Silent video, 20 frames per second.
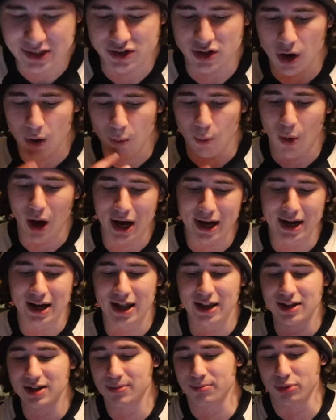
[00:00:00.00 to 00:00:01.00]
It's all white
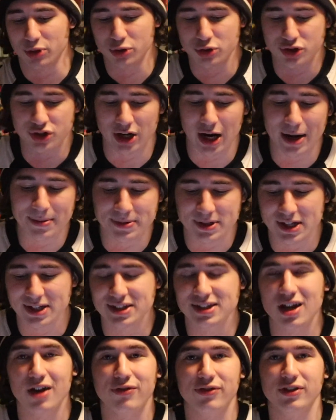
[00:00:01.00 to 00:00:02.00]
and then blue stripes.
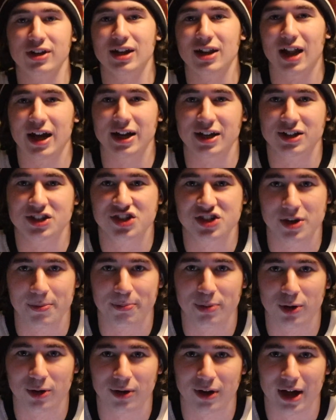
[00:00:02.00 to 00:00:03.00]
It's definitely like
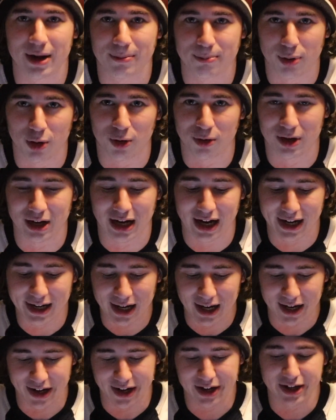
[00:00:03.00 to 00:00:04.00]
simple and bold and
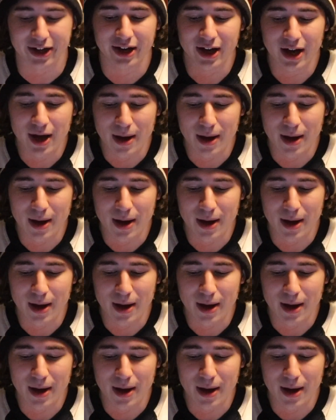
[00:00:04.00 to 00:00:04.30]
iconic,